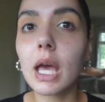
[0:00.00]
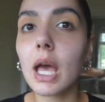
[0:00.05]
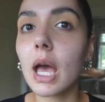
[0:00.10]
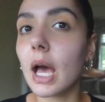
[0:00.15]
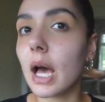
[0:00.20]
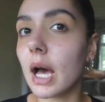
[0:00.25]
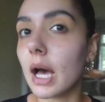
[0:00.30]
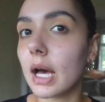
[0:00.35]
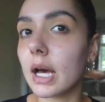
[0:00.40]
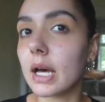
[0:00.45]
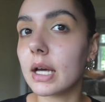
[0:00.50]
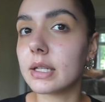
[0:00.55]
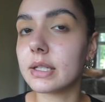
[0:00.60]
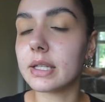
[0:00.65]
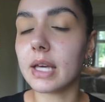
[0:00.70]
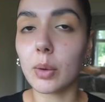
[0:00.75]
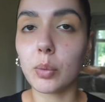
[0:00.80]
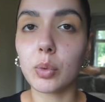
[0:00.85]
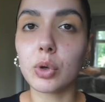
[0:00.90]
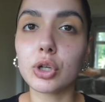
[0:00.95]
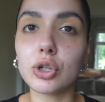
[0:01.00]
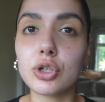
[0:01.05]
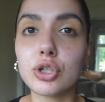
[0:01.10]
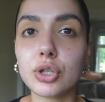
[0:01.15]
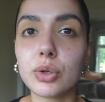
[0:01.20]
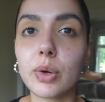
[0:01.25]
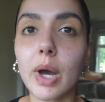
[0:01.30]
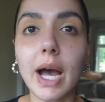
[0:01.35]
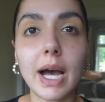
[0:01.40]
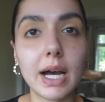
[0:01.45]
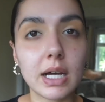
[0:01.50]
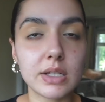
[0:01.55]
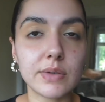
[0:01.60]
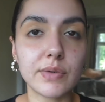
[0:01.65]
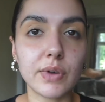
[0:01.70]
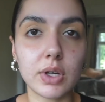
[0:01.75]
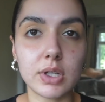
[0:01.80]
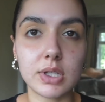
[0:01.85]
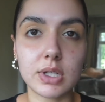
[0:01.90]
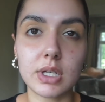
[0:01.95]
And yeah, we're going to do eyes
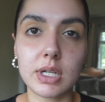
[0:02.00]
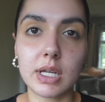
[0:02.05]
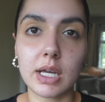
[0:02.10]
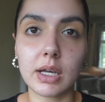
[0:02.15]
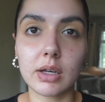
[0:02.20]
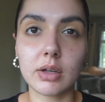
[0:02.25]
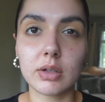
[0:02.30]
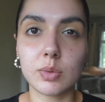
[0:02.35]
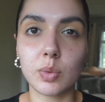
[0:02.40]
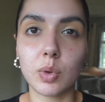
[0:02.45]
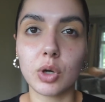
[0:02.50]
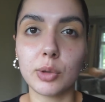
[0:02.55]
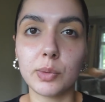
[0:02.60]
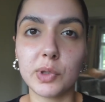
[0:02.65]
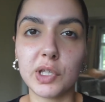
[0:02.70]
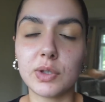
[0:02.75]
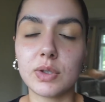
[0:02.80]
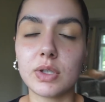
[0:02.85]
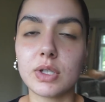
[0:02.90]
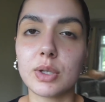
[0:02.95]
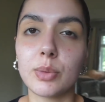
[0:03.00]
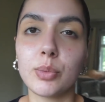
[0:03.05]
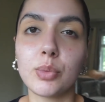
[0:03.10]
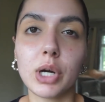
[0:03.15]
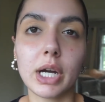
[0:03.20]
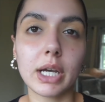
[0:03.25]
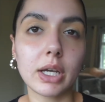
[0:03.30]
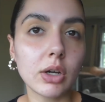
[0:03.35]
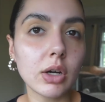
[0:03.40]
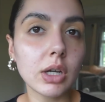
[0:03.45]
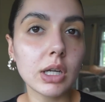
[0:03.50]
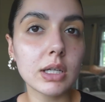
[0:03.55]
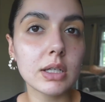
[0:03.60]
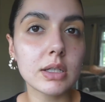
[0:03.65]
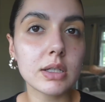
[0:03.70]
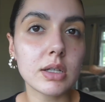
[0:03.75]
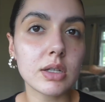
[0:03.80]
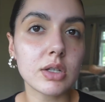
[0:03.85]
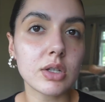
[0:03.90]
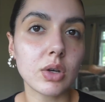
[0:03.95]
first today because we're going to be using some bright
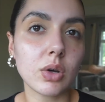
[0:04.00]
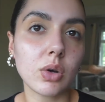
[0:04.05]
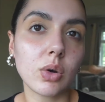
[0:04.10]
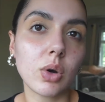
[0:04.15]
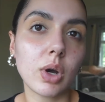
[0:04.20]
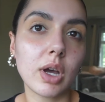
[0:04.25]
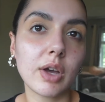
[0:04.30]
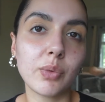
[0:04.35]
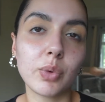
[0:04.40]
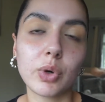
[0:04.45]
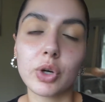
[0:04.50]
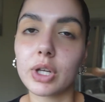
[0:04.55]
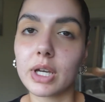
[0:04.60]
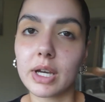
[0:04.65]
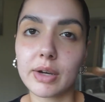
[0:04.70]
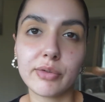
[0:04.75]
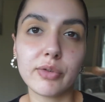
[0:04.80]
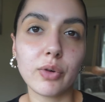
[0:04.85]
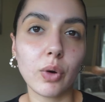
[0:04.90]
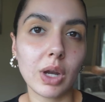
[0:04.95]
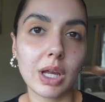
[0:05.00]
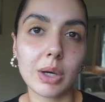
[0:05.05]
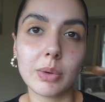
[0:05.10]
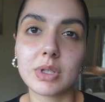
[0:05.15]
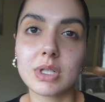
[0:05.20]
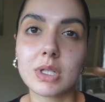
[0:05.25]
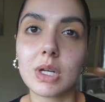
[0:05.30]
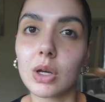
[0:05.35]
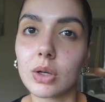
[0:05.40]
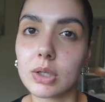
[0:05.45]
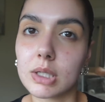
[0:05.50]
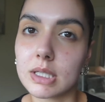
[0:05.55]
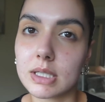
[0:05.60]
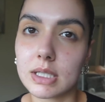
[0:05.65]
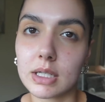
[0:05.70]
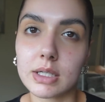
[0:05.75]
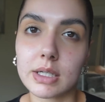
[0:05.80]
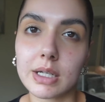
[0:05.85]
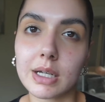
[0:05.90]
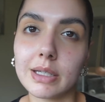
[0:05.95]
colours. So if we're going to get fallout, it's a lot
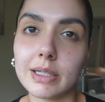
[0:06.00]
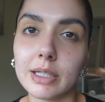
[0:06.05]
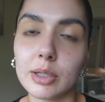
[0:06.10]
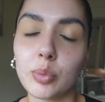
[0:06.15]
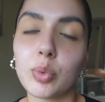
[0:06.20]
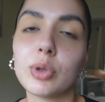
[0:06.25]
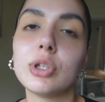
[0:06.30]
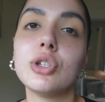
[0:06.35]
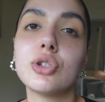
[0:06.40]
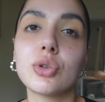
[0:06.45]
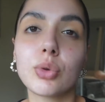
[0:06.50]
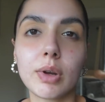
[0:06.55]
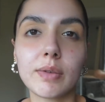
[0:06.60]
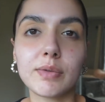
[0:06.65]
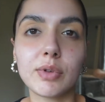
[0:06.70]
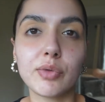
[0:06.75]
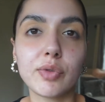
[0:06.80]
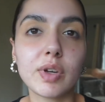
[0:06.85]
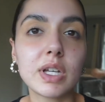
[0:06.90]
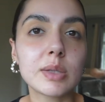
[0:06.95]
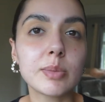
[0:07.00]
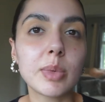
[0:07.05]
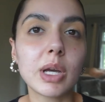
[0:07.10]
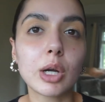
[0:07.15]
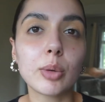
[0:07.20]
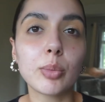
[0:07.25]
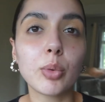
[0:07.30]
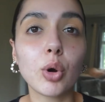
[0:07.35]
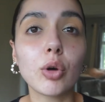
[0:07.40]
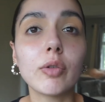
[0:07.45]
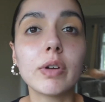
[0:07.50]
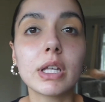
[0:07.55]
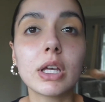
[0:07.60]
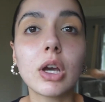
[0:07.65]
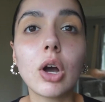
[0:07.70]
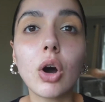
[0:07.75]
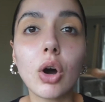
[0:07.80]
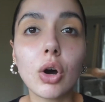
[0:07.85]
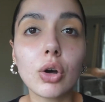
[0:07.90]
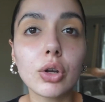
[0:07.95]
easier to clean up when you don't have your face makeup already
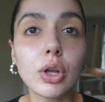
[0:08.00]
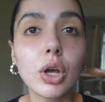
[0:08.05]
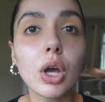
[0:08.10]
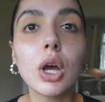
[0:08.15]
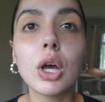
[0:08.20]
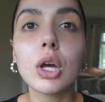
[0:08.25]
on.